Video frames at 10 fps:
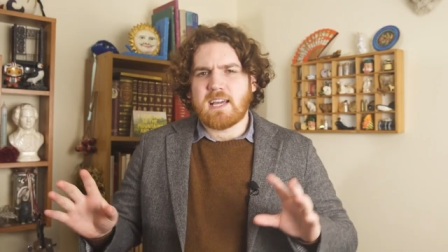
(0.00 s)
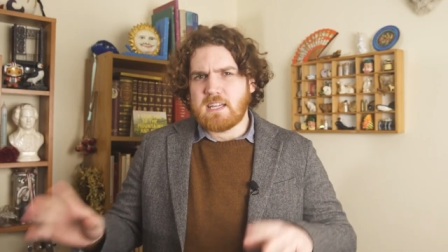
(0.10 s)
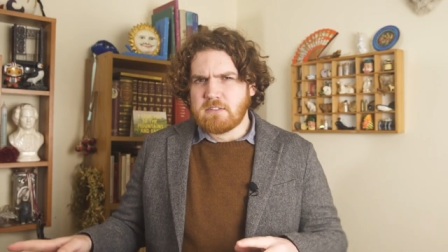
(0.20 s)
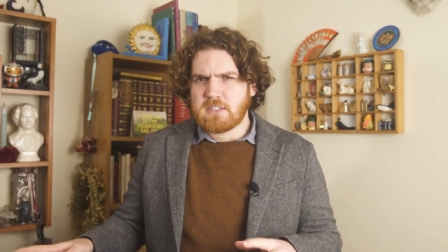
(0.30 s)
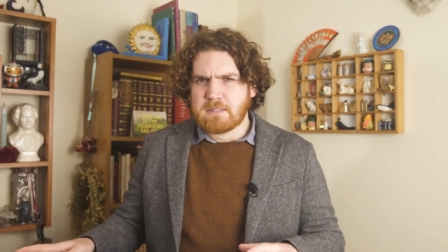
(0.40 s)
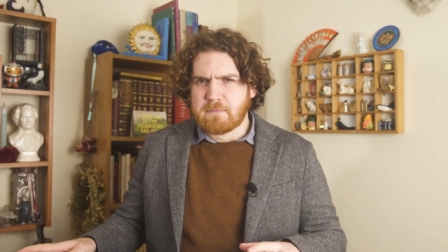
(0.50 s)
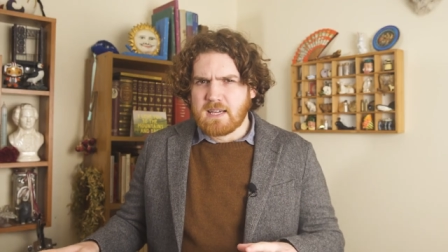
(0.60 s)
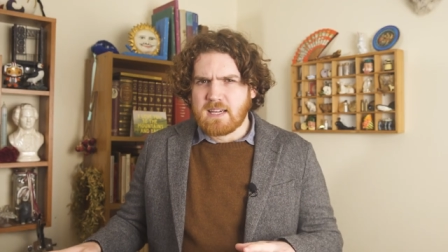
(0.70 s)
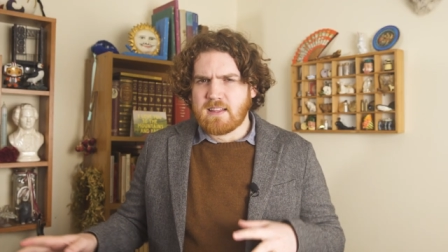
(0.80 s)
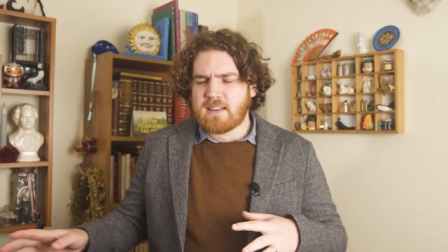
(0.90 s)
It used to
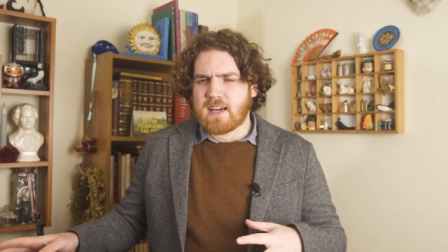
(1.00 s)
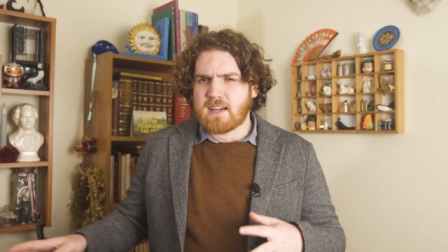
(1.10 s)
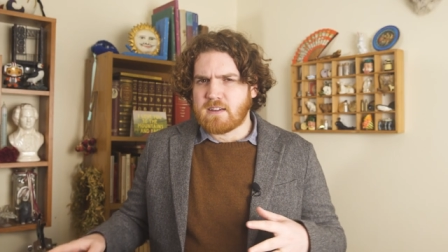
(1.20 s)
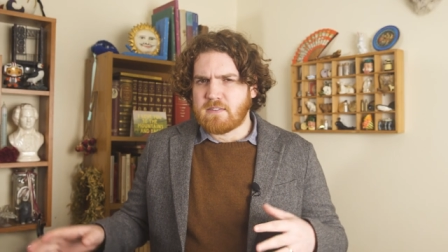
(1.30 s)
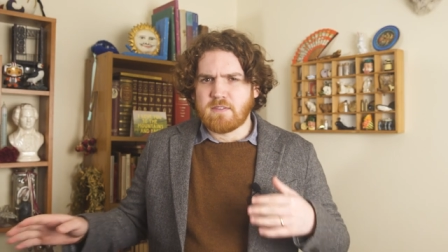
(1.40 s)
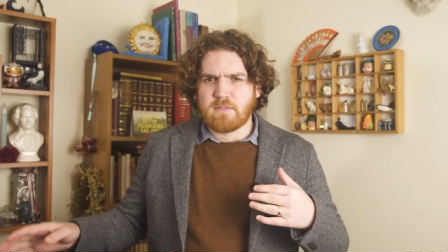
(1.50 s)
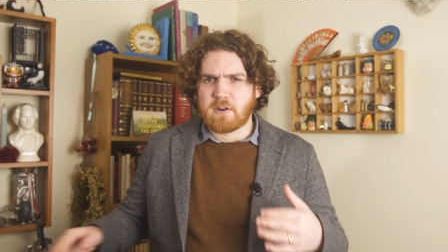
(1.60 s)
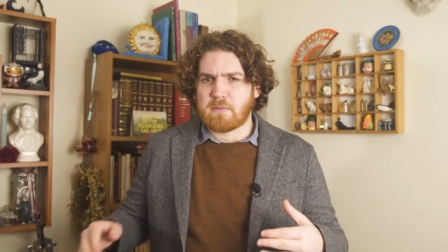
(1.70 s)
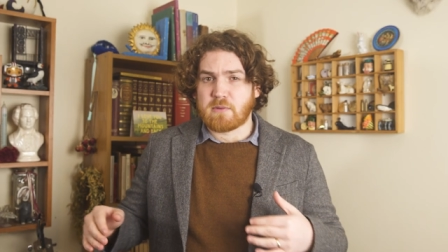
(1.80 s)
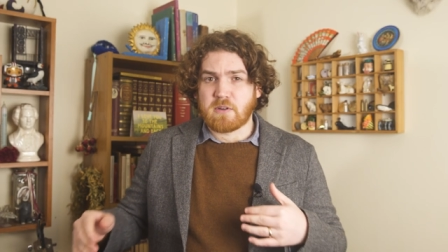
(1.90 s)
be that if you
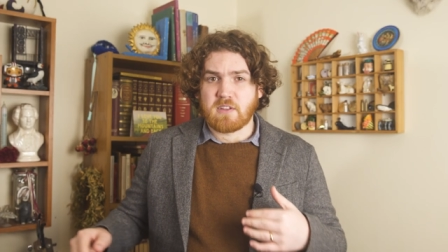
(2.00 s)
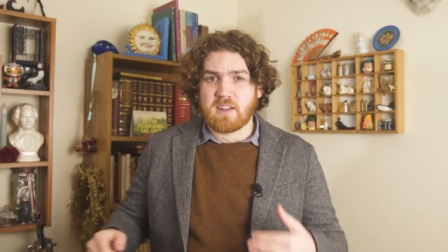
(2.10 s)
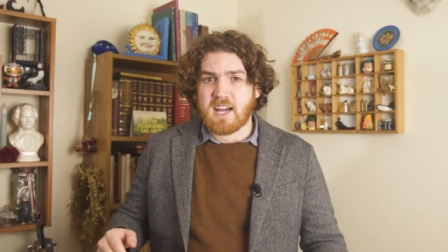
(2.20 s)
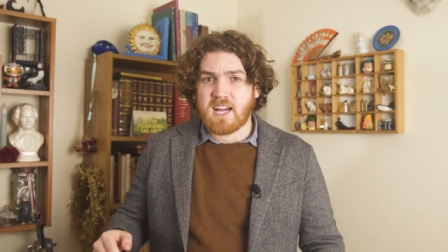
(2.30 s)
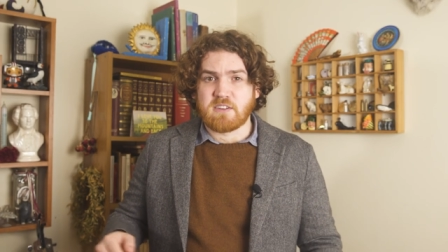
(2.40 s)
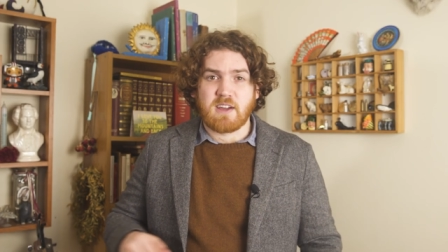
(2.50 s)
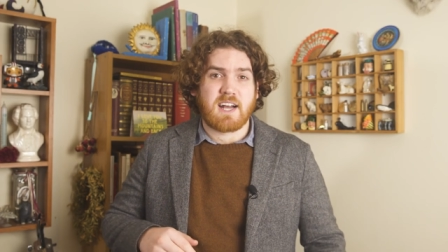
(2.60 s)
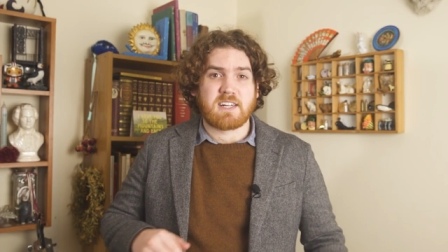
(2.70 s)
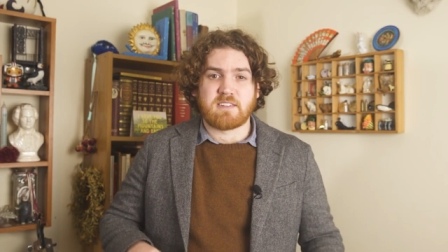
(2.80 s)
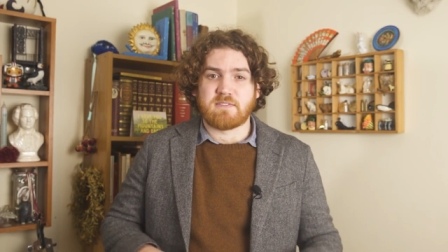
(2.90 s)
voted below the line, you
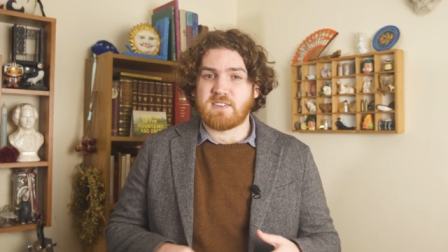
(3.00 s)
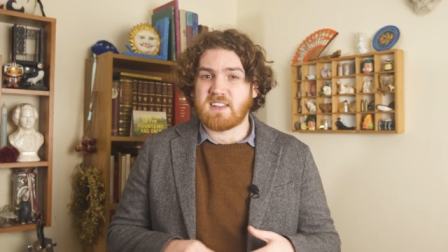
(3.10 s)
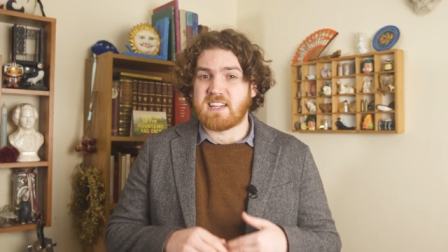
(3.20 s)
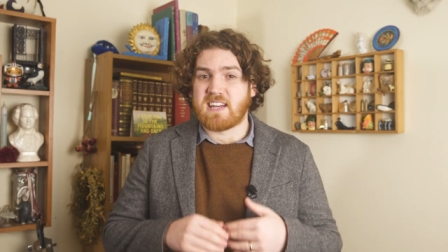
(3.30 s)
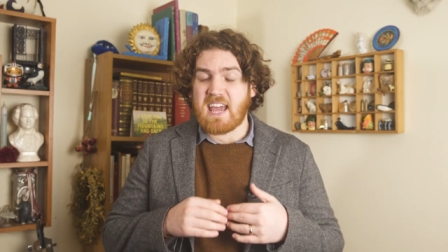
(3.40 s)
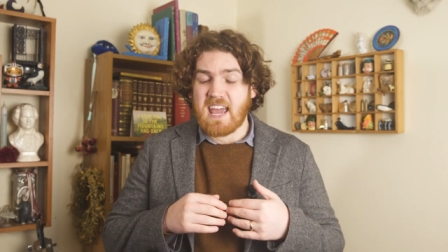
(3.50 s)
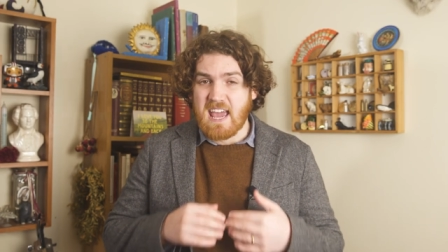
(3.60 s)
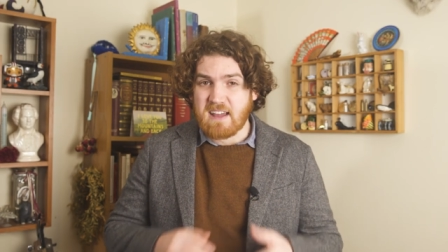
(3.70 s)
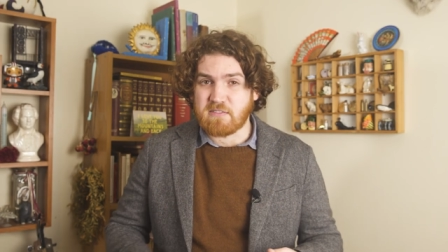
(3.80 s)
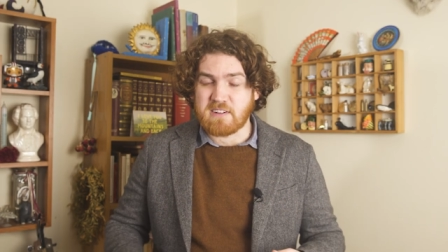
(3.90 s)
had to fill in
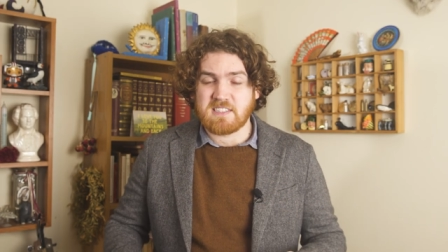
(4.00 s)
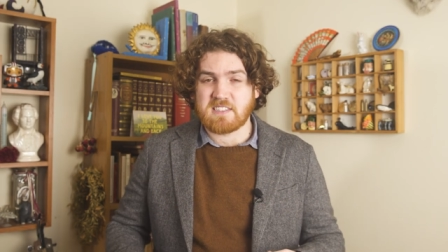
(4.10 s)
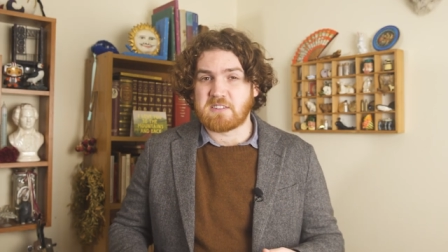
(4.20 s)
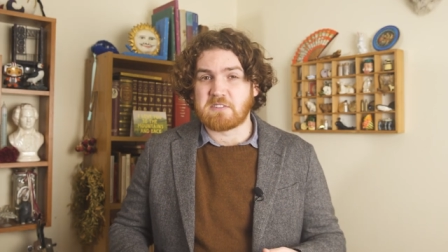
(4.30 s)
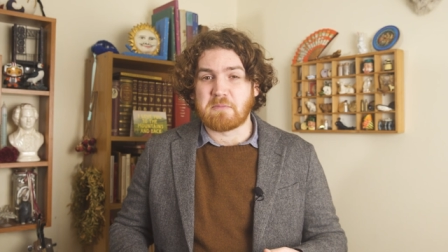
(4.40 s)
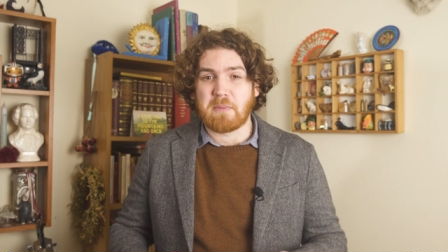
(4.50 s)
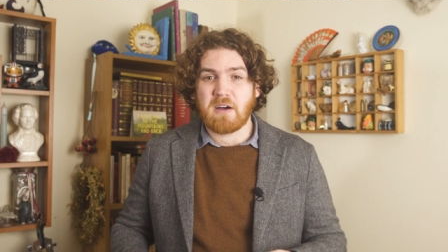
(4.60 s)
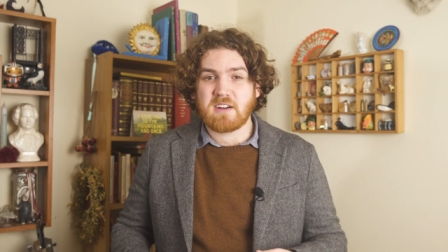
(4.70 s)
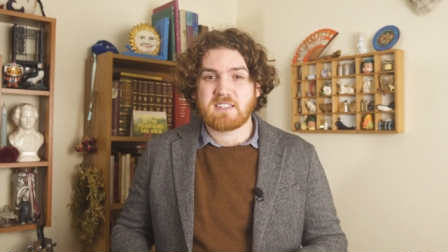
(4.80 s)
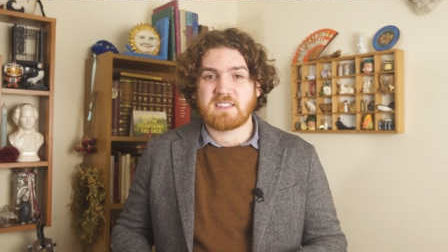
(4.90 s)
every single
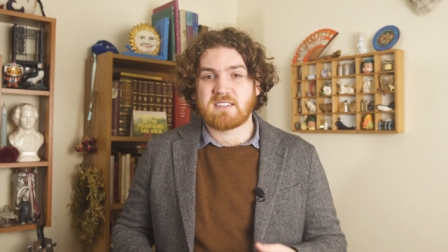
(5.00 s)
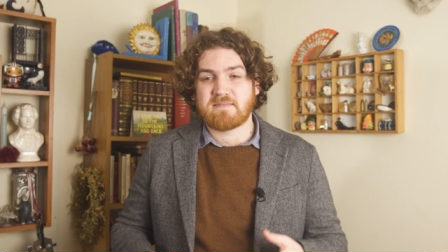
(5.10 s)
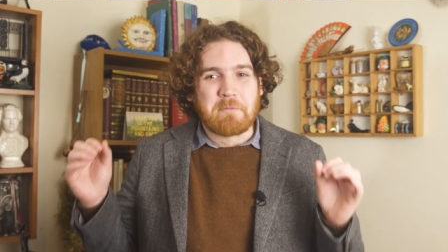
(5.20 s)
box.